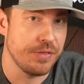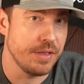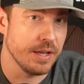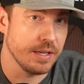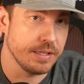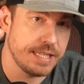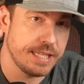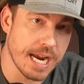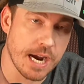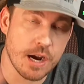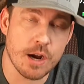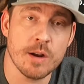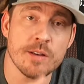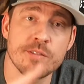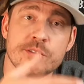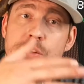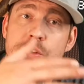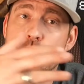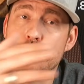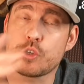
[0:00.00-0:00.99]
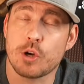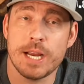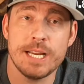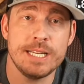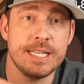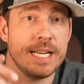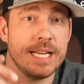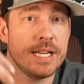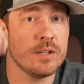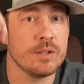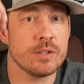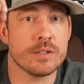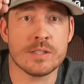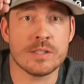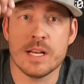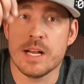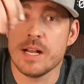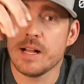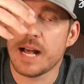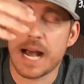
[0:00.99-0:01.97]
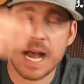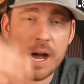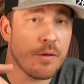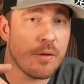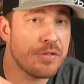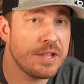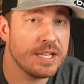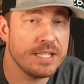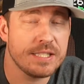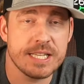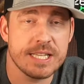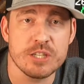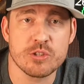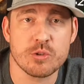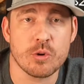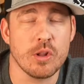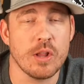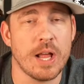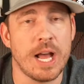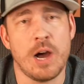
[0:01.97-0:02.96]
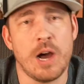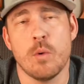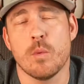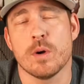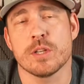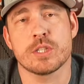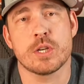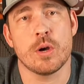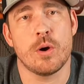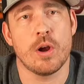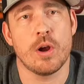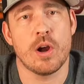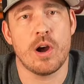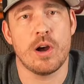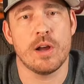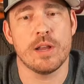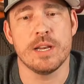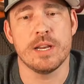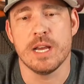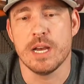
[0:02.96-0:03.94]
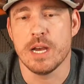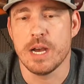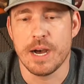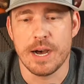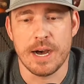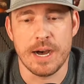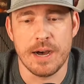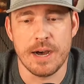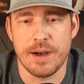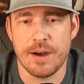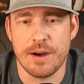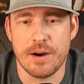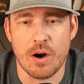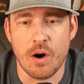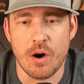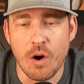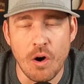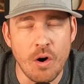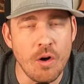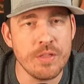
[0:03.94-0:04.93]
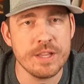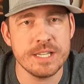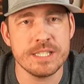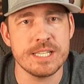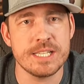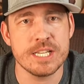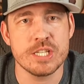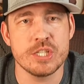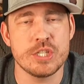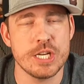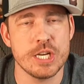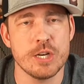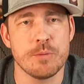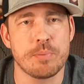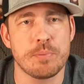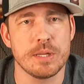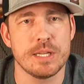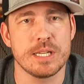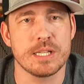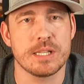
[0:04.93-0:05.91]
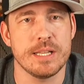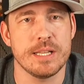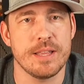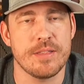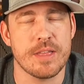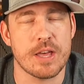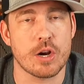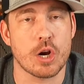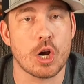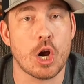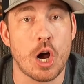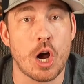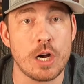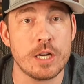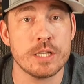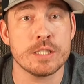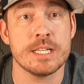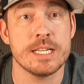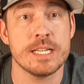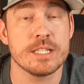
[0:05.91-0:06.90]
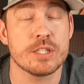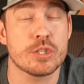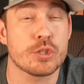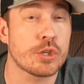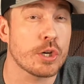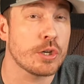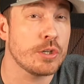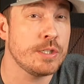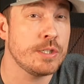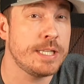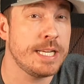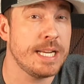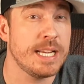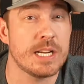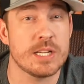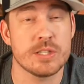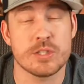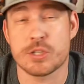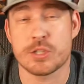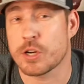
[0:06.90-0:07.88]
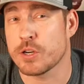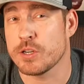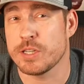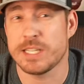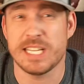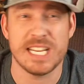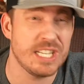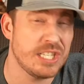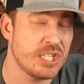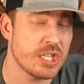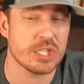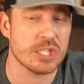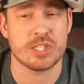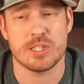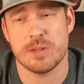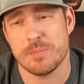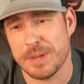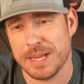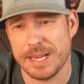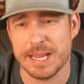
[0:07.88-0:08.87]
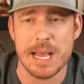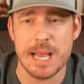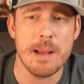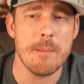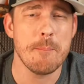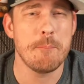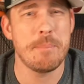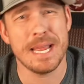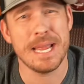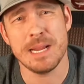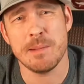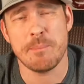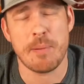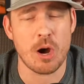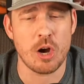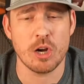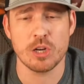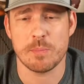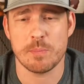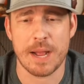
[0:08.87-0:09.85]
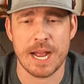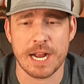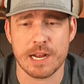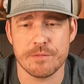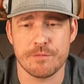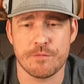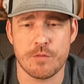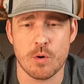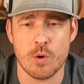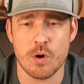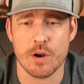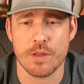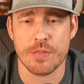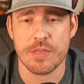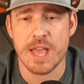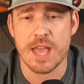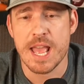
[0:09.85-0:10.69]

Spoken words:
the tariffs, the trade deals, how these things roll out, what's going on, all these things geopolitically that are causing certainty and uncertainty just to be ping-ponged back and forth.